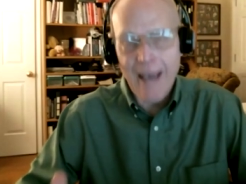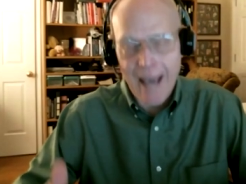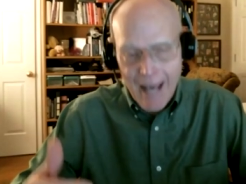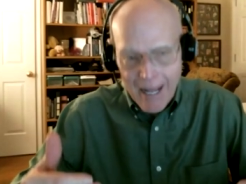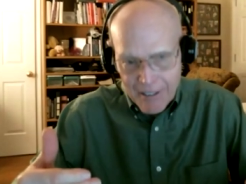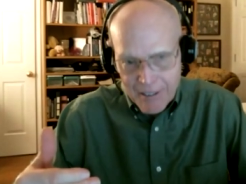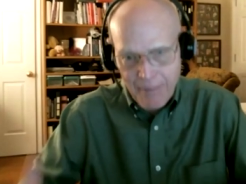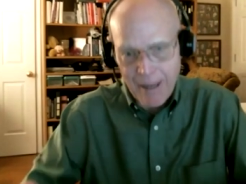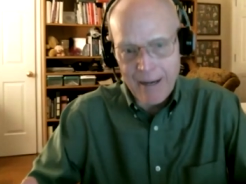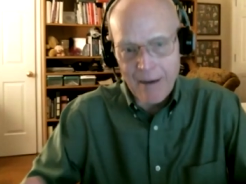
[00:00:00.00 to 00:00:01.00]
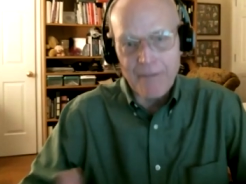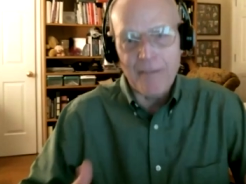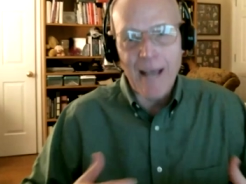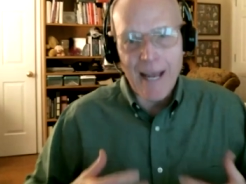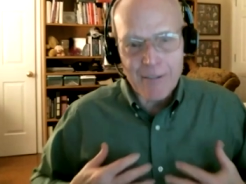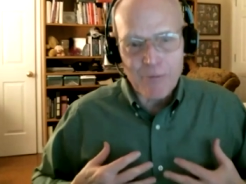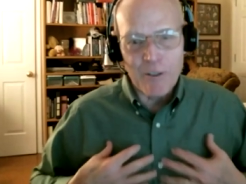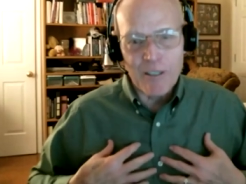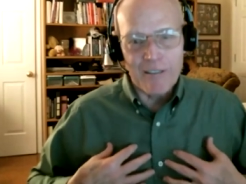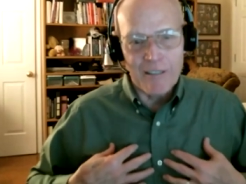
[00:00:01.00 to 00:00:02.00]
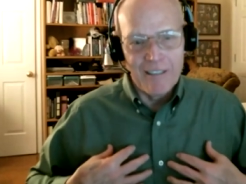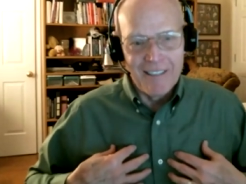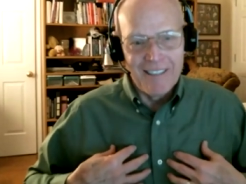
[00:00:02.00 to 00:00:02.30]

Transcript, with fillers: That's the payoff, and that's when